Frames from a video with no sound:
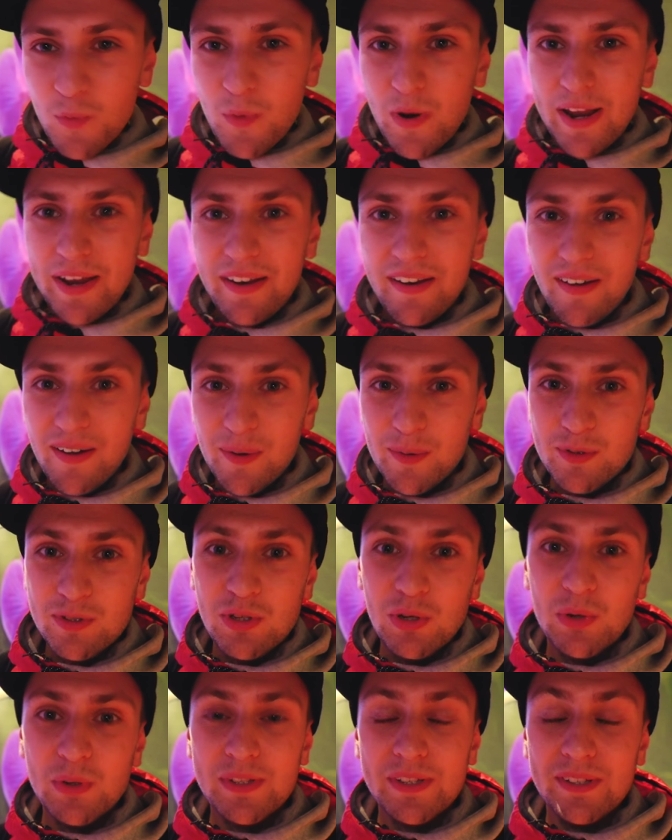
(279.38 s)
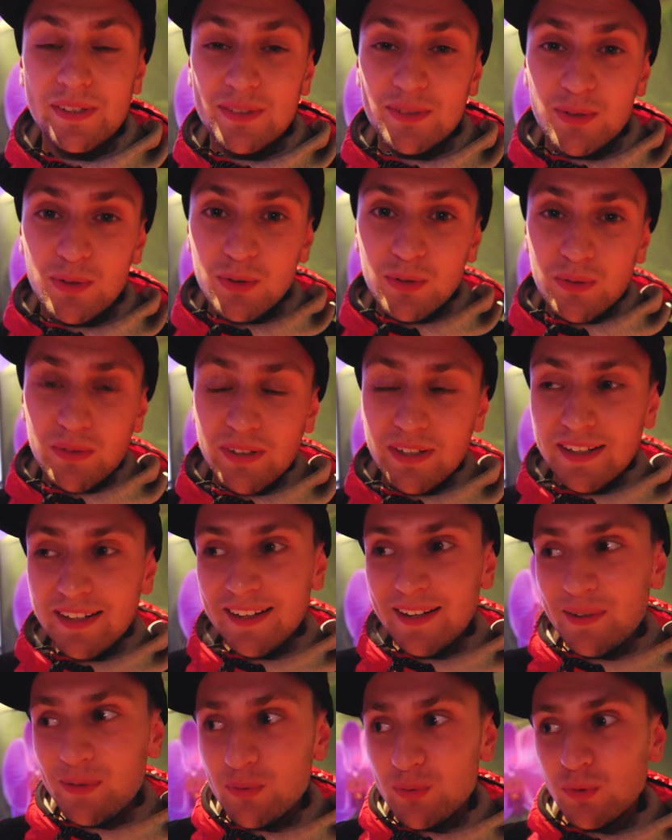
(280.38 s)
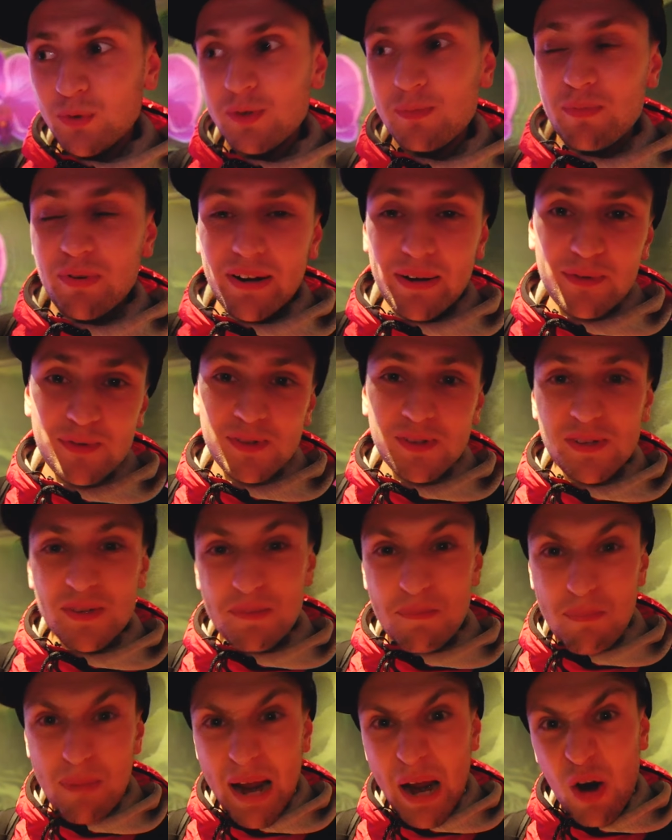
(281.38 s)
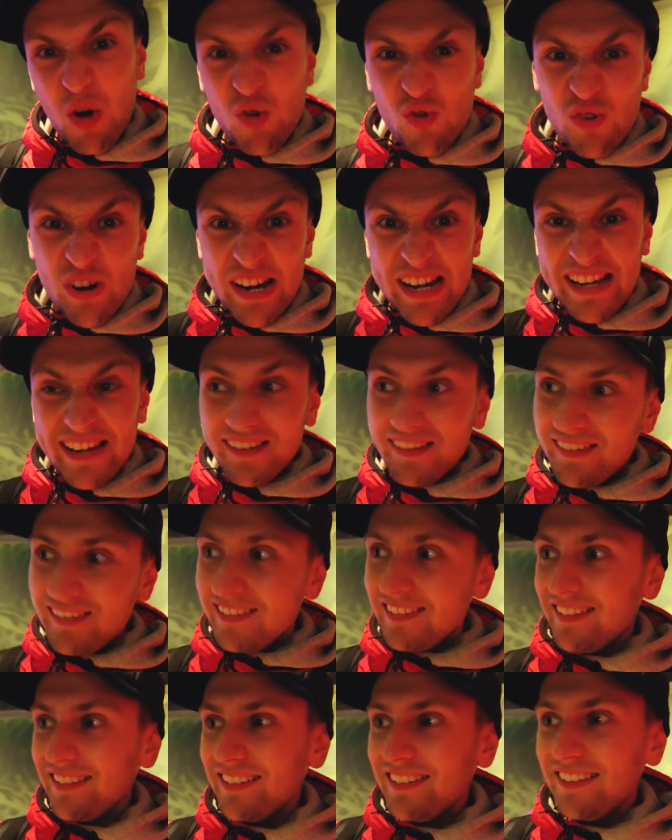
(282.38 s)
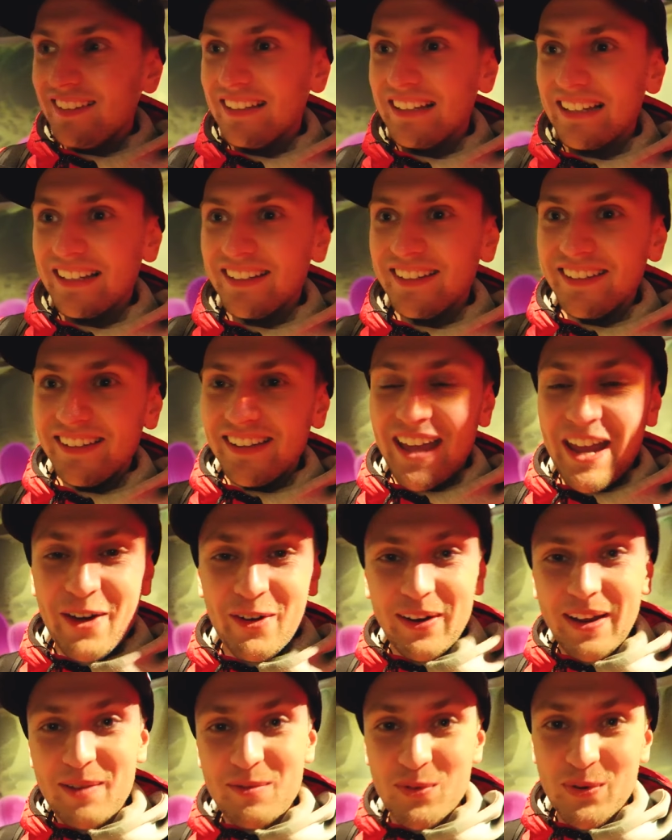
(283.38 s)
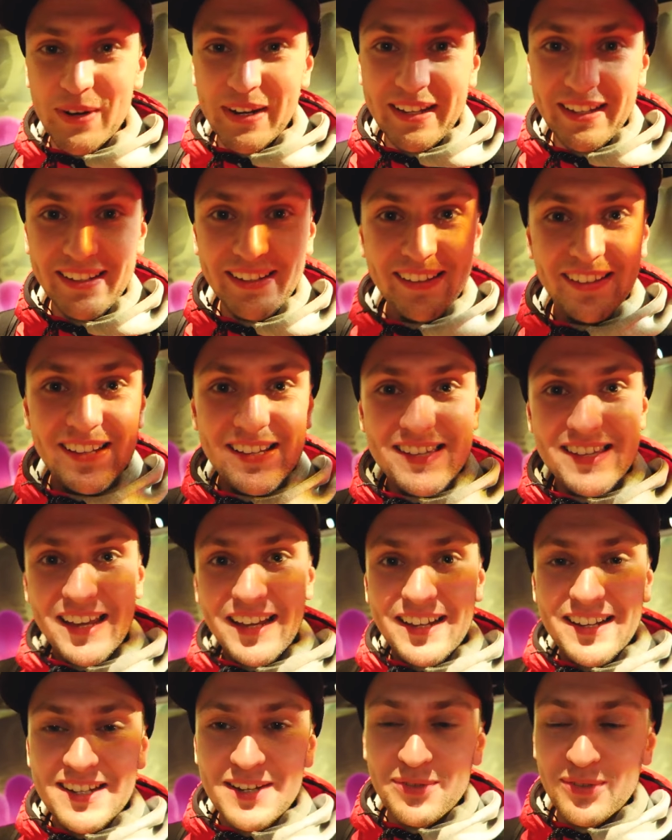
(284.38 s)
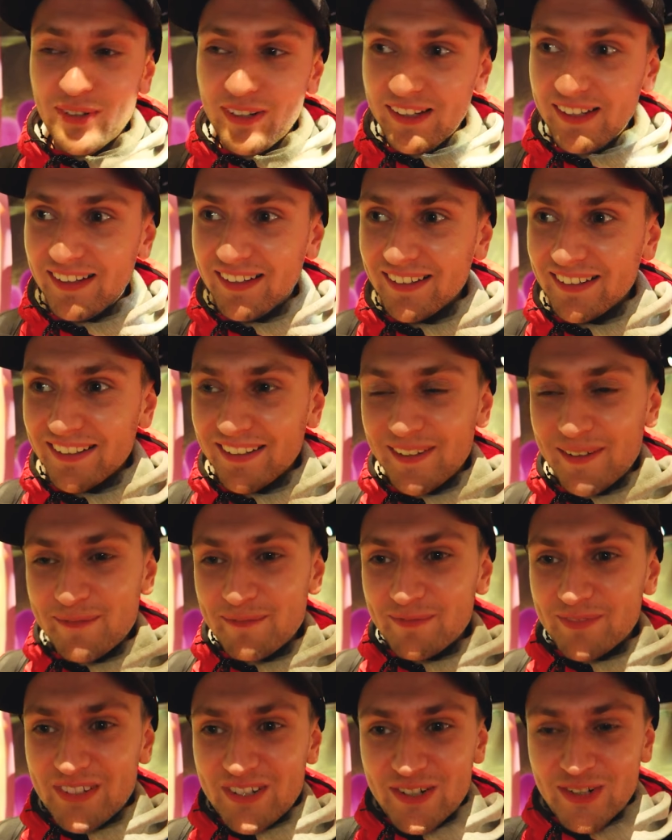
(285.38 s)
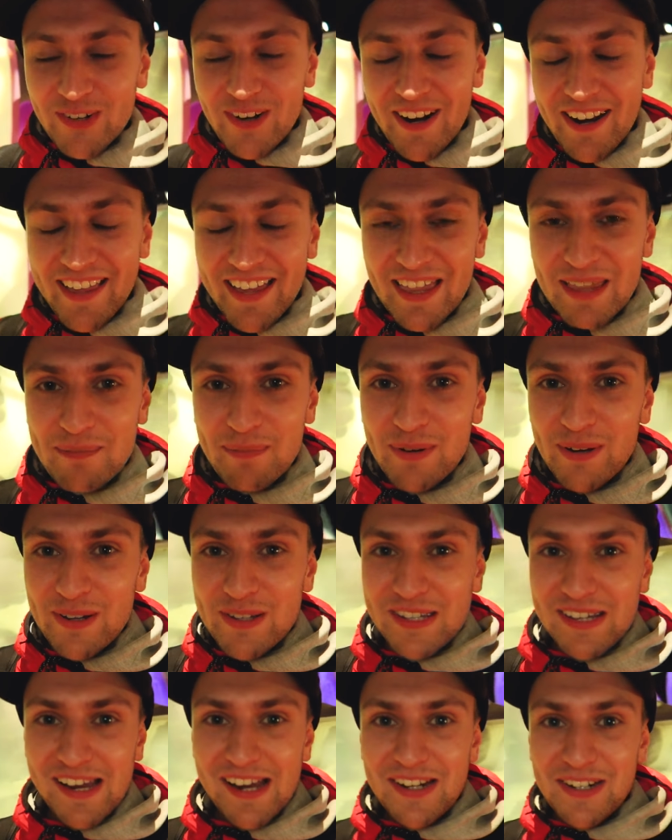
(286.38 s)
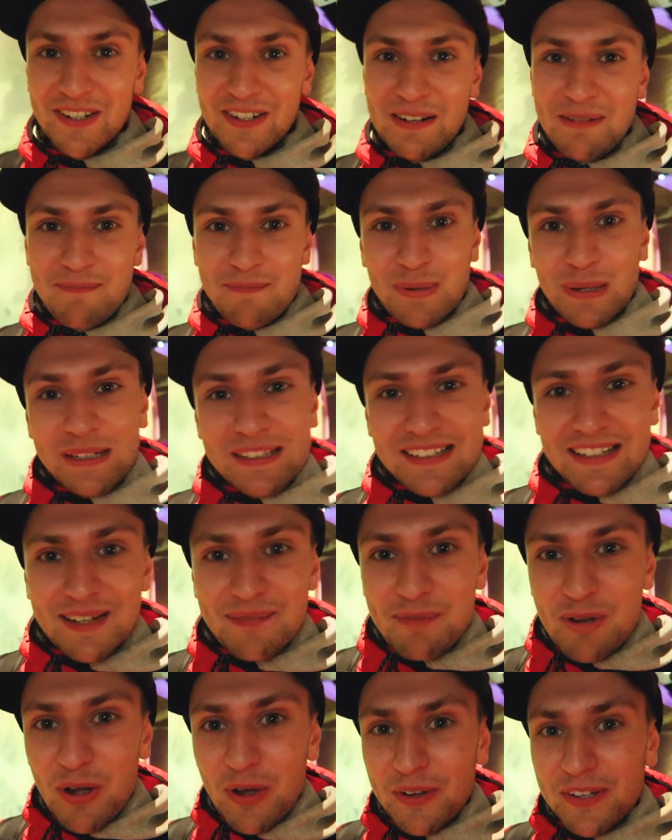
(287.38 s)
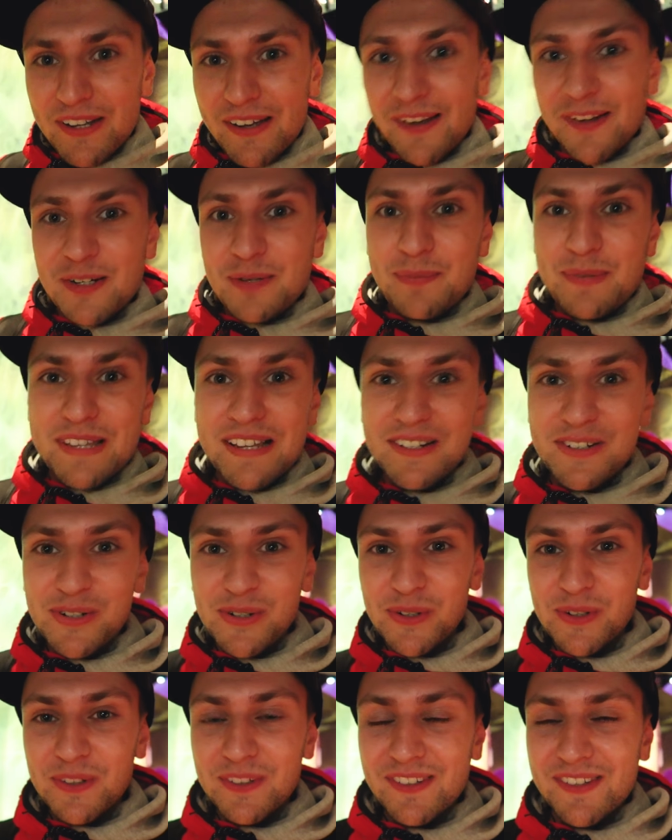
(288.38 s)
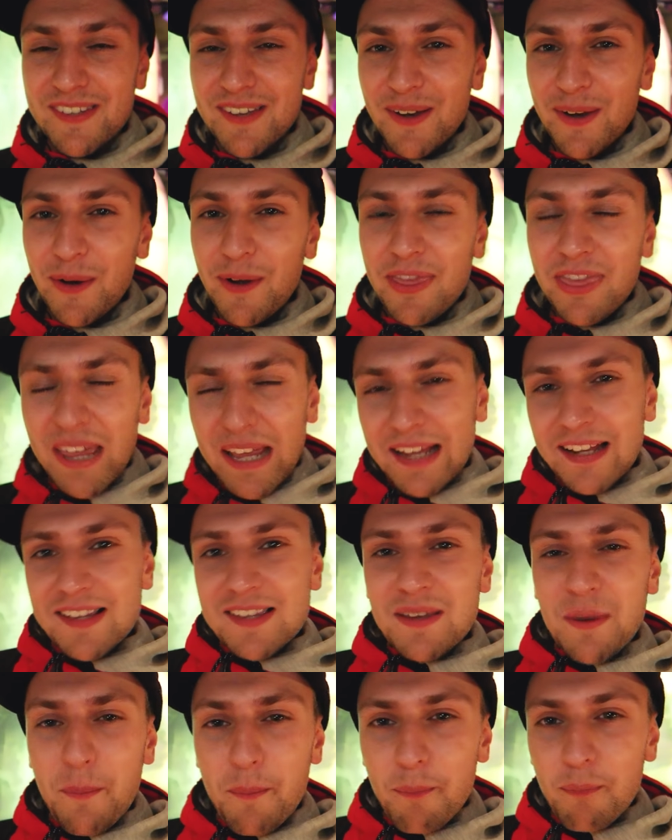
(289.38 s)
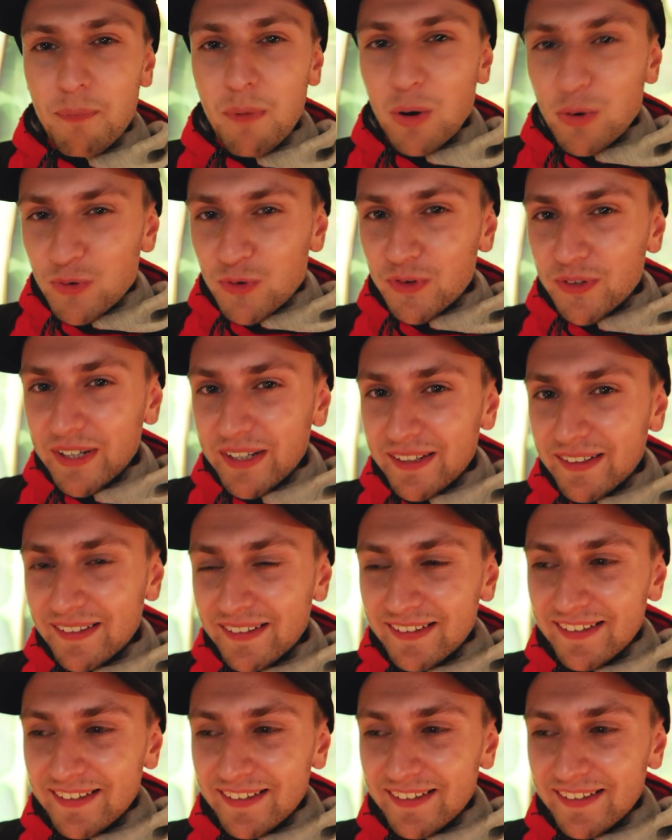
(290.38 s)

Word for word: when I was taught it at school, it was always pronounced as Maori. And uh, hearing everyone here, they say it differently, and I'm trying to get the pronunciation, but I'm not 100% sure. So I think it's Maori.